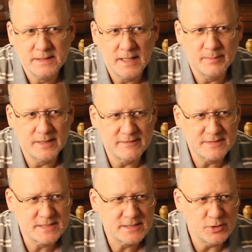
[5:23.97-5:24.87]
I believe
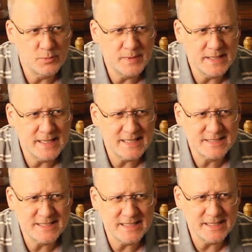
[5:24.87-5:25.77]
it's
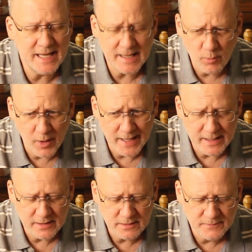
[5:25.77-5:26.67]

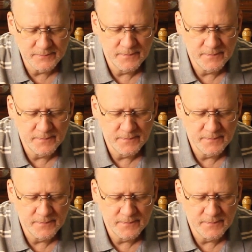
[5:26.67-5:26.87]
Upscayl.